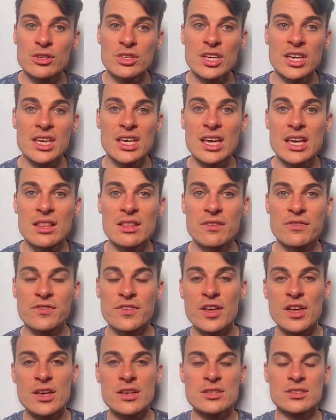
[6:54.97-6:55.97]
You hear the
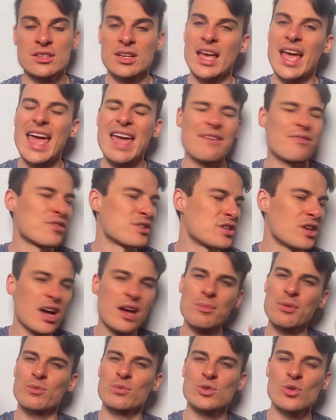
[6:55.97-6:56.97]
first every
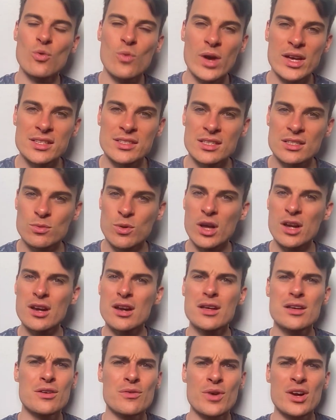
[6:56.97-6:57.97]
time. It was always this
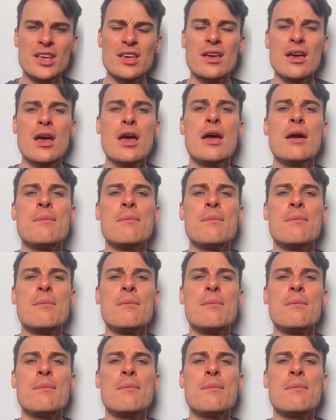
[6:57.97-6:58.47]
one. You ready?